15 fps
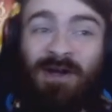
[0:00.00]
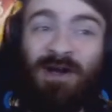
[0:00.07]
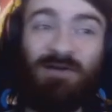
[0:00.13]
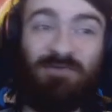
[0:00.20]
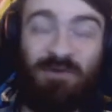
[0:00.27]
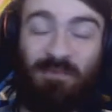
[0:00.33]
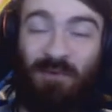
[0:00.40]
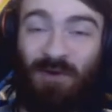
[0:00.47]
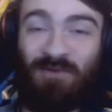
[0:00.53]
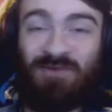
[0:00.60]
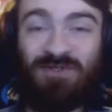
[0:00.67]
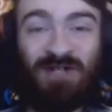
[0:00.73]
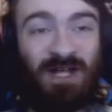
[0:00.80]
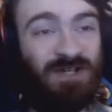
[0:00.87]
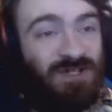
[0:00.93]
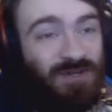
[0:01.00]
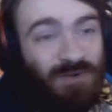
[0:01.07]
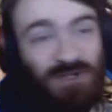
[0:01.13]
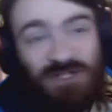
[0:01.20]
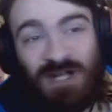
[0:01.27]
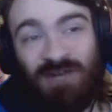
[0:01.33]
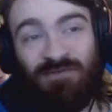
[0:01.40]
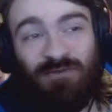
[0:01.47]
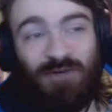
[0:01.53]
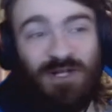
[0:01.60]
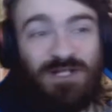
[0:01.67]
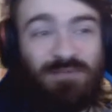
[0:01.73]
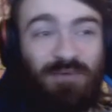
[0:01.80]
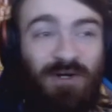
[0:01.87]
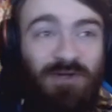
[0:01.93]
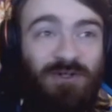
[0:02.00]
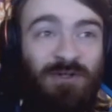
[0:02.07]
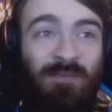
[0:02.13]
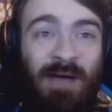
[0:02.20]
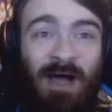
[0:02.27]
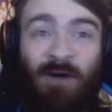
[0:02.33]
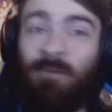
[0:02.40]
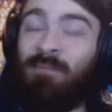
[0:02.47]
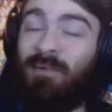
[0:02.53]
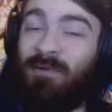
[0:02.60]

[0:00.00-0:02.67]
a few more of Gen 2 and Gen 3 sprinkled about,